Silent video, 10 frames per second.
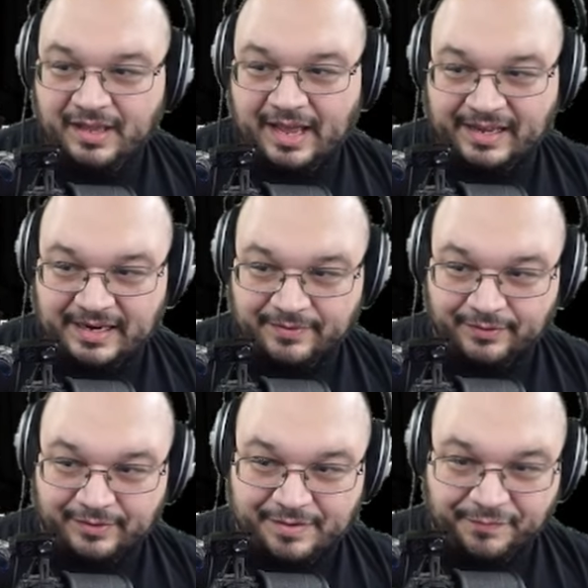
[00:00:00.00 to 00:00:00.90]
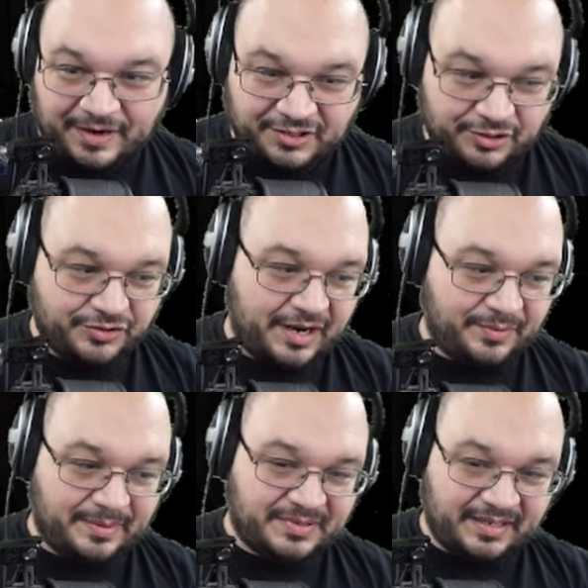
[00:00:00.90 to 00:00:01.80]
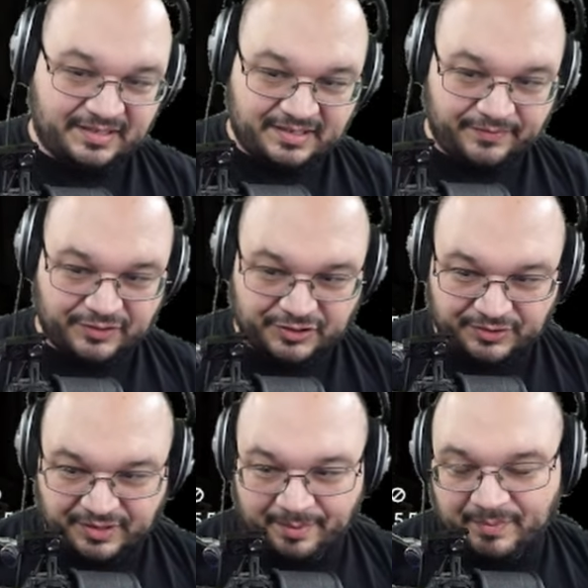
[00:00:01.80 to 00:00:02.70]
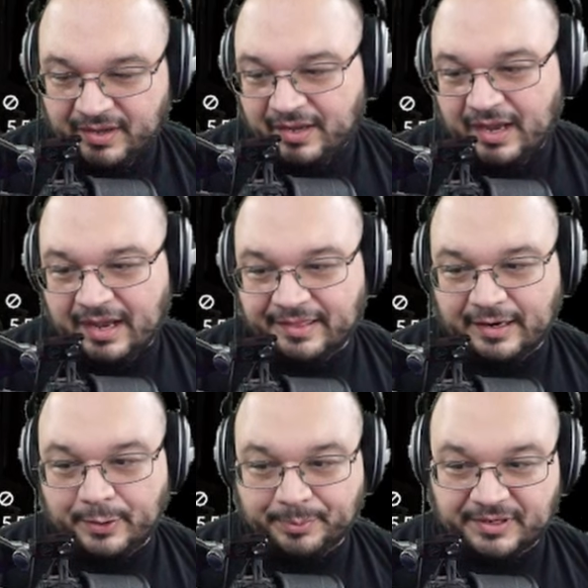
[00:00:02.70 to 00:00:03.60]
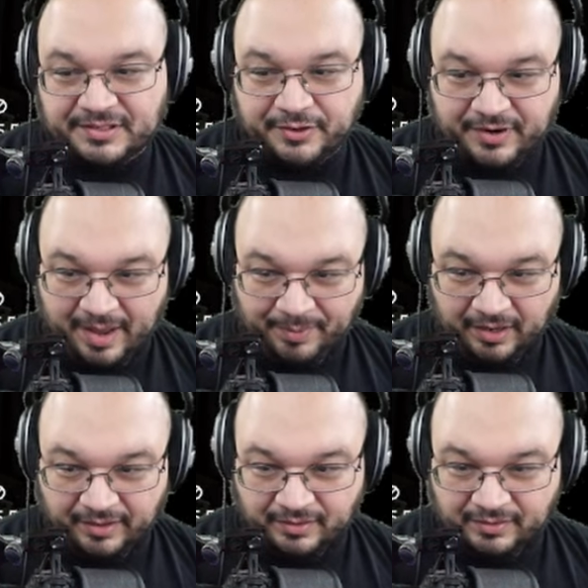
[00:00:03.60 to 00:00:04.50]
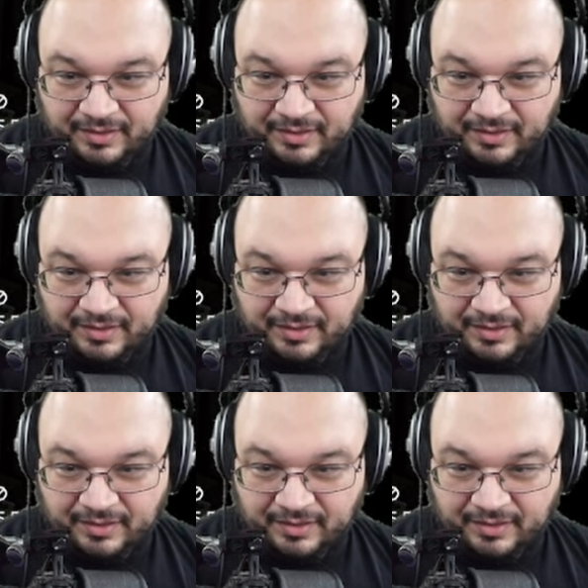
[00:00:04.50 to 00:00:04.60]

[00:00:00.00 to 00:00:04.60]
I can even refresh the trade website to see if it shows up, and then I would press the create button.